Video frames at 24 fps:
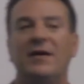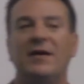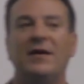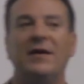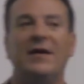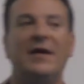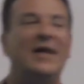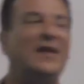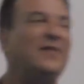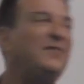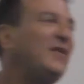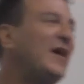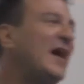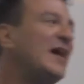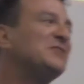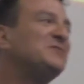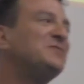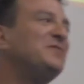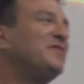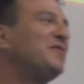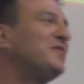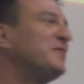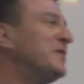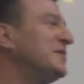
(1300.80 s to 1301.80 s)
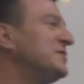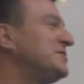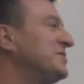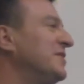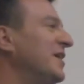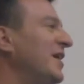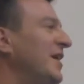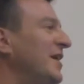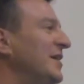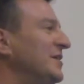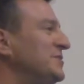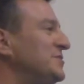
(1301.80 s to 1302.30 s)
And if you ask me for my
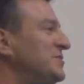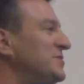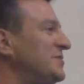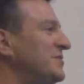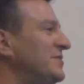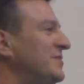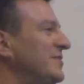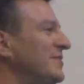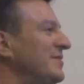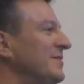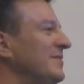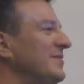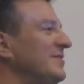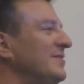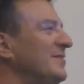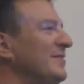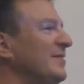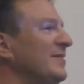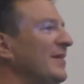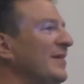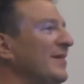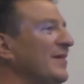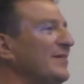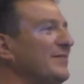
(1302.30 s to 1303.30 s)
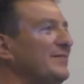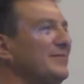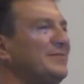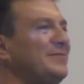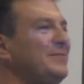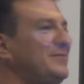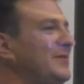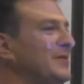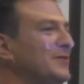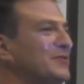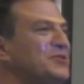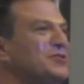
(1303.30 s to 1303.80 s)
slides,
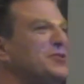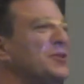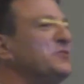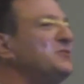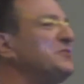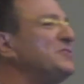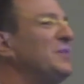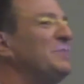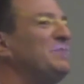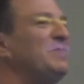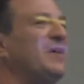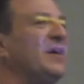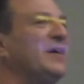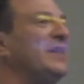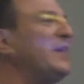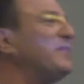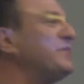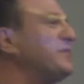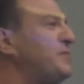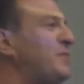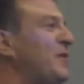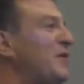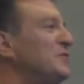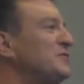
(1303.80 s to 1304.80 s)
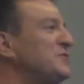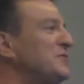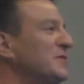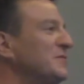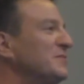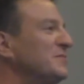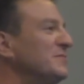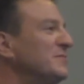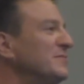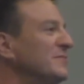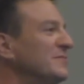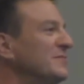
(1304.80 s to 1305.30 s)
they're so simple I never post
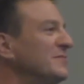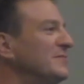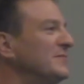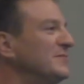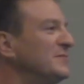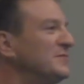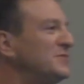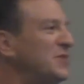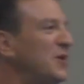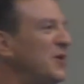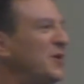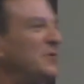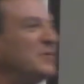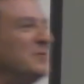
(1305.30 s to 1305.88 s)
them. So